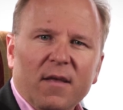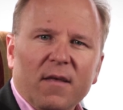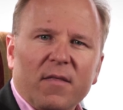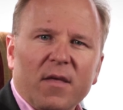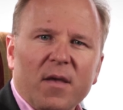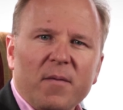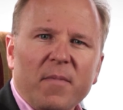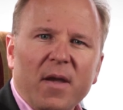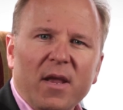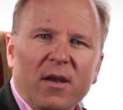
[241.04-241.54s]

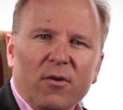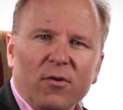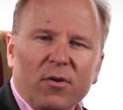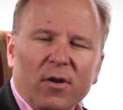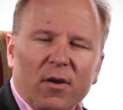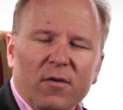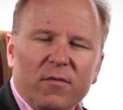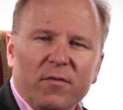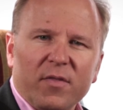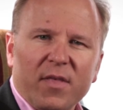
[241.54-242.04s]
they may look
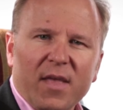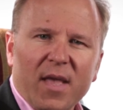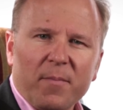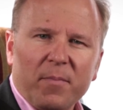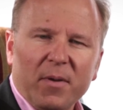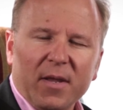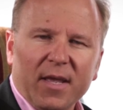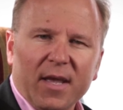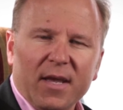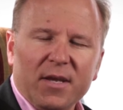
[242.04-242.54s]
over the
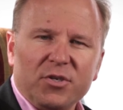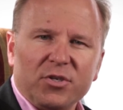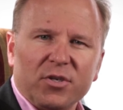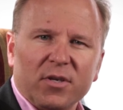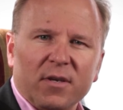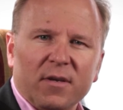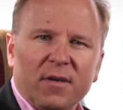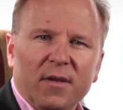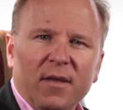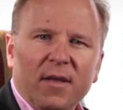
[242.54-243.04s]

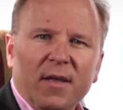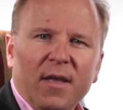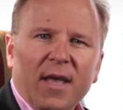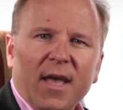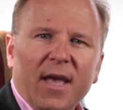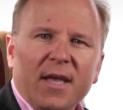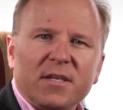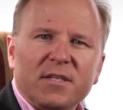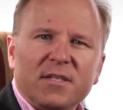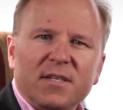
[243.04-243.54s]
application
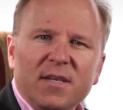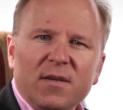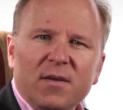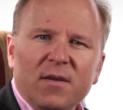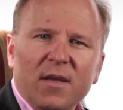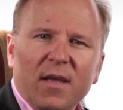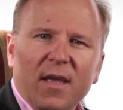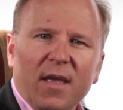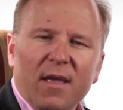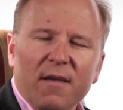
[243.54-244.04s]
and
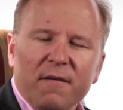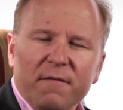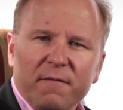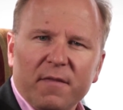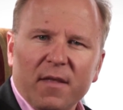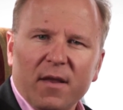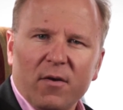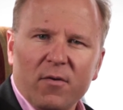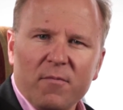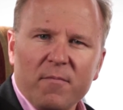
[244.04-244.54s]
see if
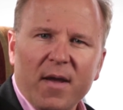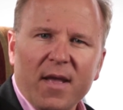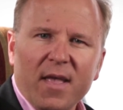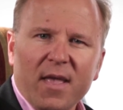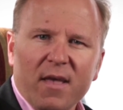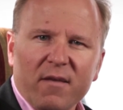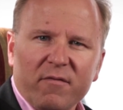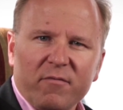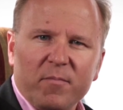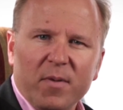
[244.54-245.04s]
there may
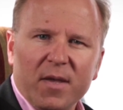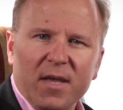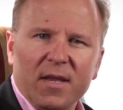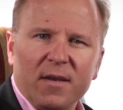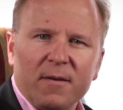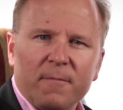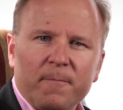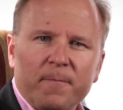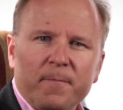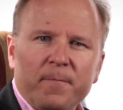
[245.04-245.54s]
have
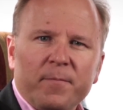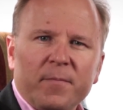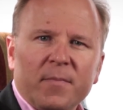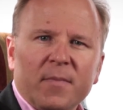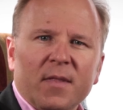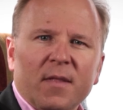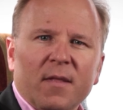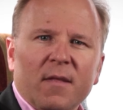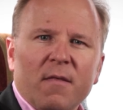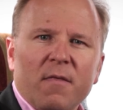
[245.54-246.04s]
been
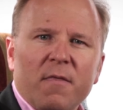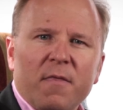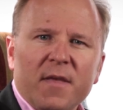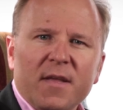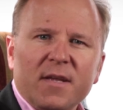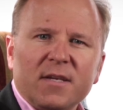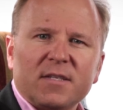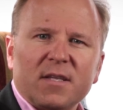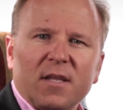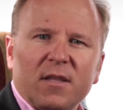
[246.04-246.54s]

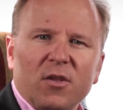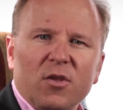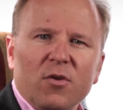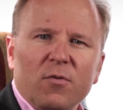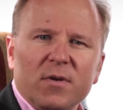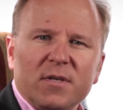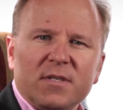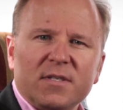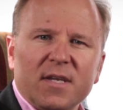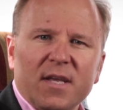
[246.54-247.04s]
things that
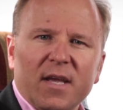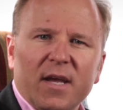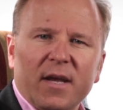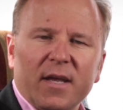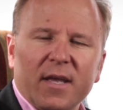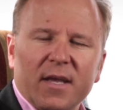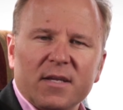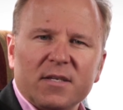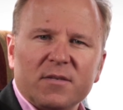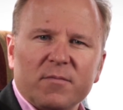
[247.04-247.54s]

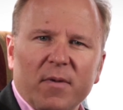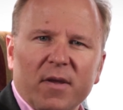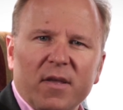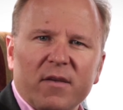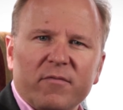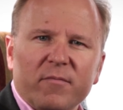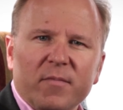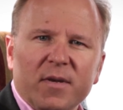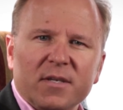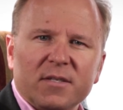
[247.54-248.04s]
USCIS may
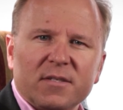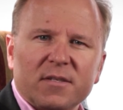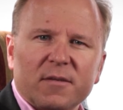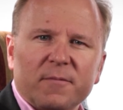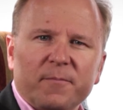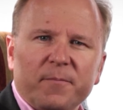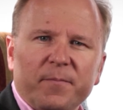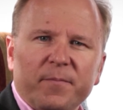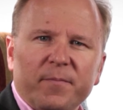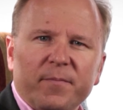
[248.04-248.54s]
have missed.
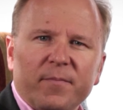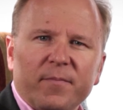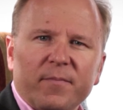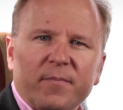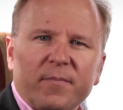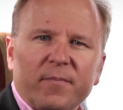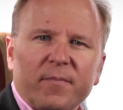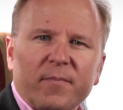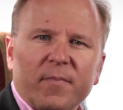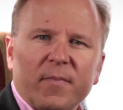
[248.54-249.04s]

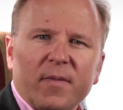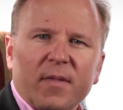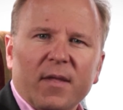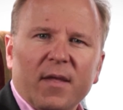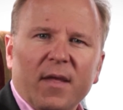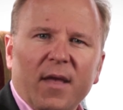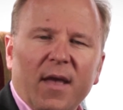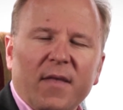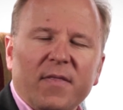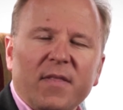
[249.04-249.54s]

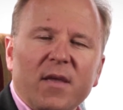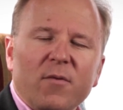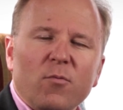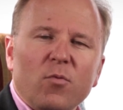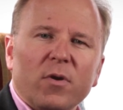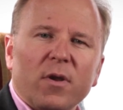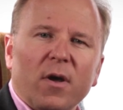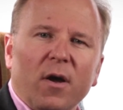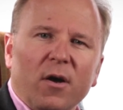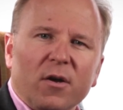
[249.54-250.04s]
And they
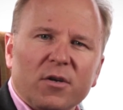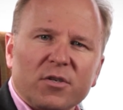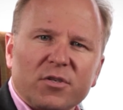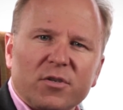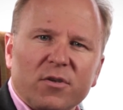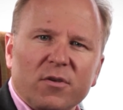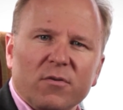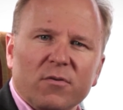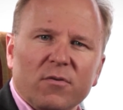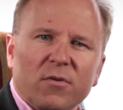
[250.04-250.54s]
would
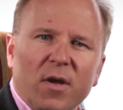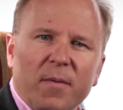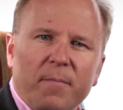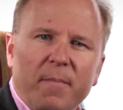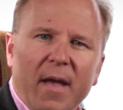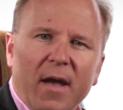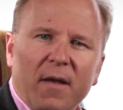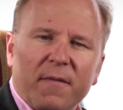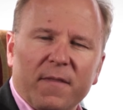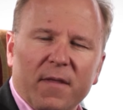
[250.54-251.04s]
ask you
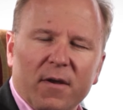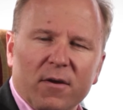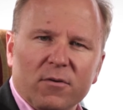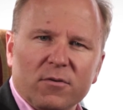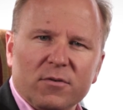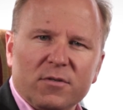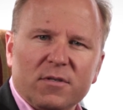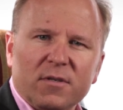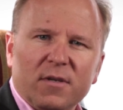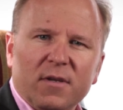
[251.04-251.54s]
about
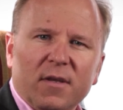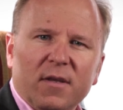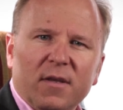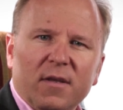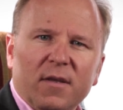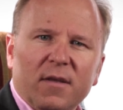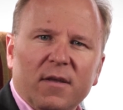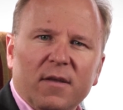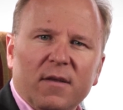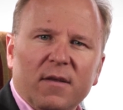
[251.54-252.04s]
those
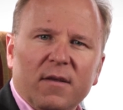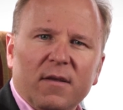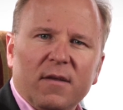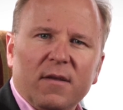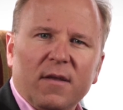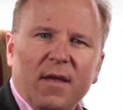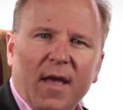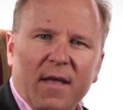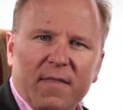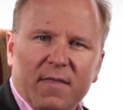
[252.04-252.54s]

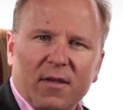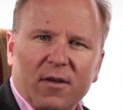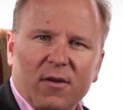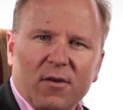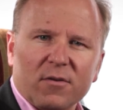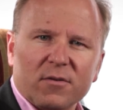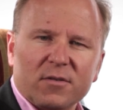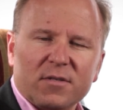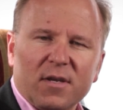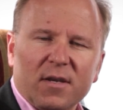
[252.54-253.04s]
at the
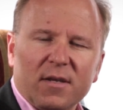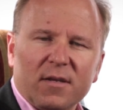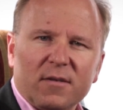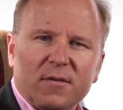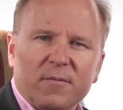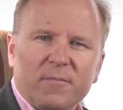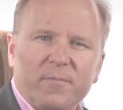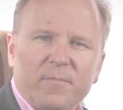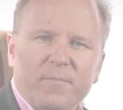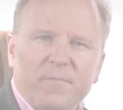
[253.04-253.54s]
consulate.
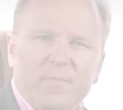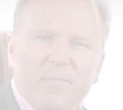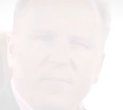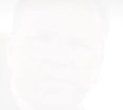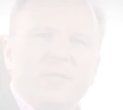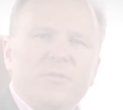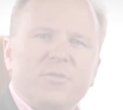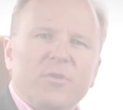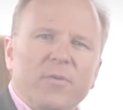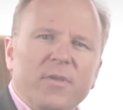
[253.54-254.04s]

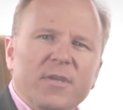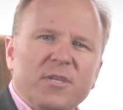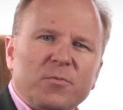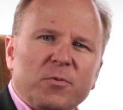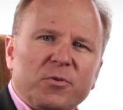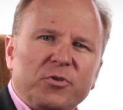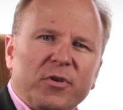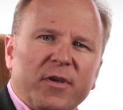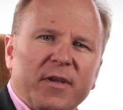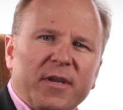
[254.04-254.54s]
So here's
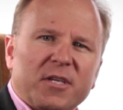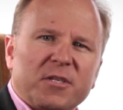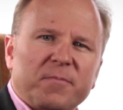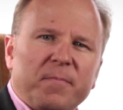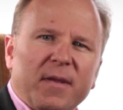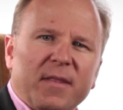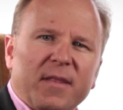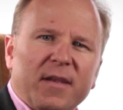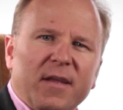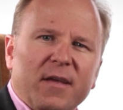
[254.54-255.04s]
what you can
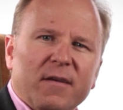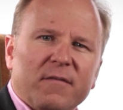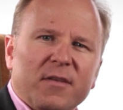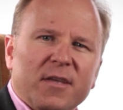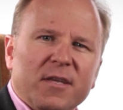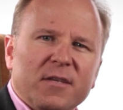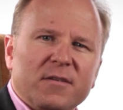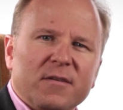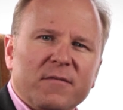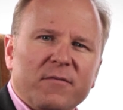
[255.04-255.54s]
expect the day of the
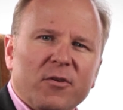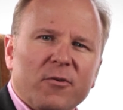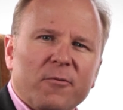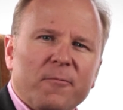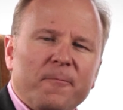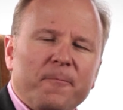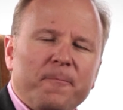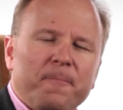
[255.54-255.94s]
interview.